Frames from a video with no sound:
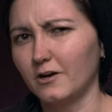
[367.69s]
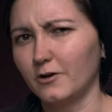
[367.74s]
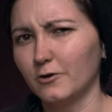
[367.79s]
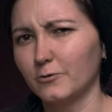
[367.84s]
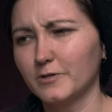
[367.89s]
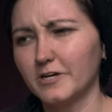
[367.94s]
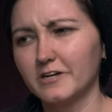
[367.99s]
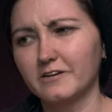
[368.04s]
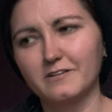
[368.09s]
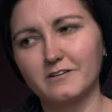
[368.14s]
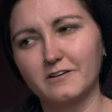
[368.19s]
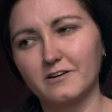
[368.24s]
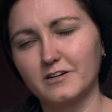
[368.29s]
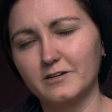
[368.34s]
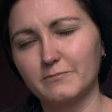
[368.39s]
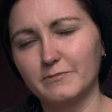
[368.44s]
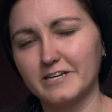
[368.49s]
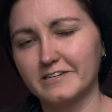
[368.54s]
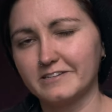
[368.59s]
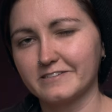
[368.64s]
I hope that kind
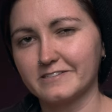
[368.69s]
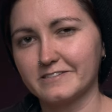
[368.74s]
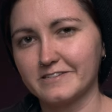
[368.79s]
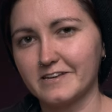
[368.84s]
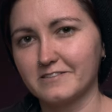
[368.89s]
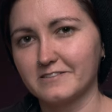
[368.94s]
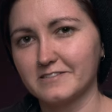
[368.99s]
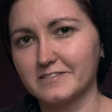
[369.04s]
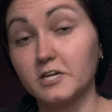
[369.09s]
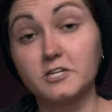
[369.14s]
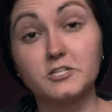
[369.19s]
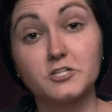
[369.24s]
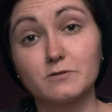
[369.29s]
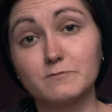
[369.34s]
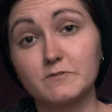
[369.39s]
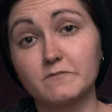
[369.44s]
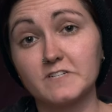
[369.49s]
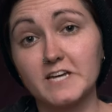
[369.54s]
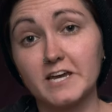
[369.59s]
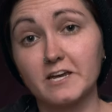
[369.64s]
of makes sense. In
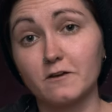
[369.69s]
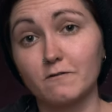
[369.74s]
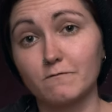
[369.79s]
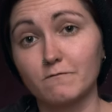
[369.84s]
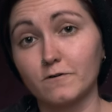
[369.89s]
terms of taking